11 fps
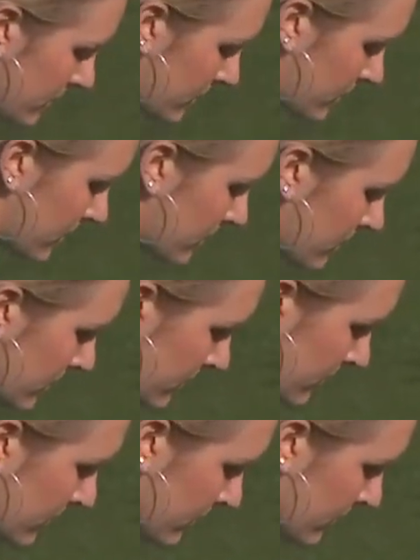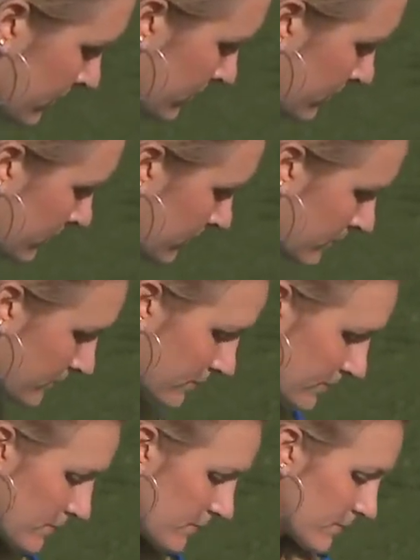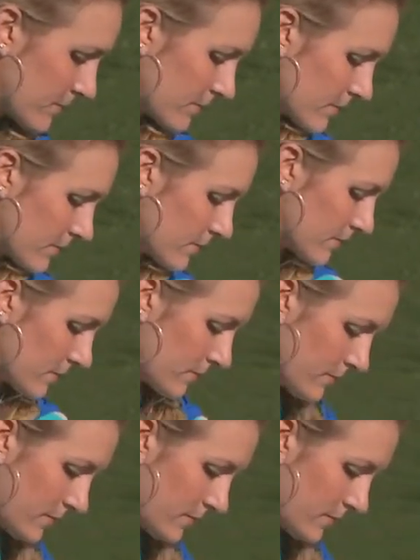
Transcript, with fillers: to the range, I'm really impressed because I'm already seeing a different ball